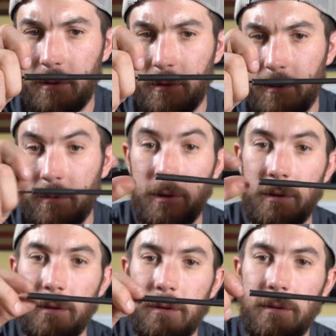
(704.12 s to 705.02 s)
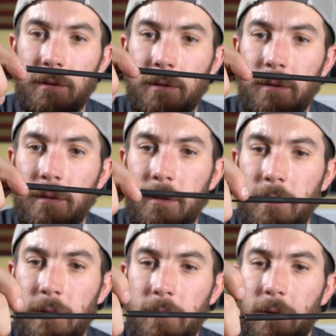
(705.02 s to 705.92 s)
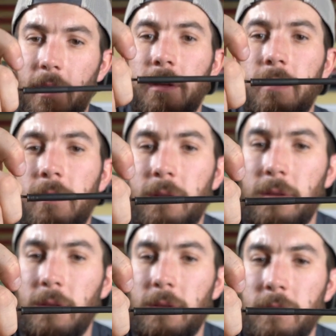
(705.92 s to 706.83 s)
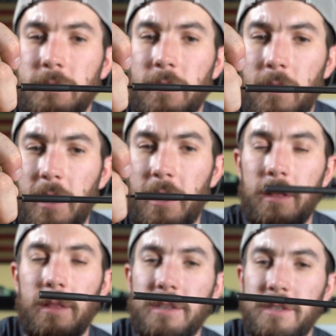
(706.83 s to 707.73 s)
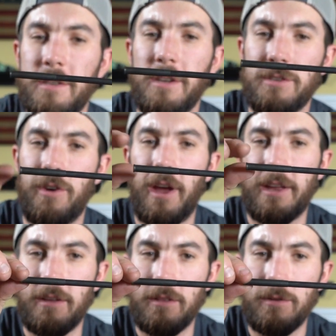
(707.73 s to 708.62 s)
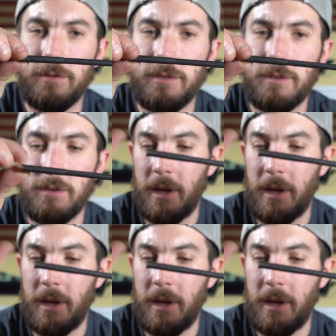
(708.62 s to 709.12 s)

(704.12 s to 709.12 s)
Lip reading: Oh yeah. Okay. So I just cracked it loose.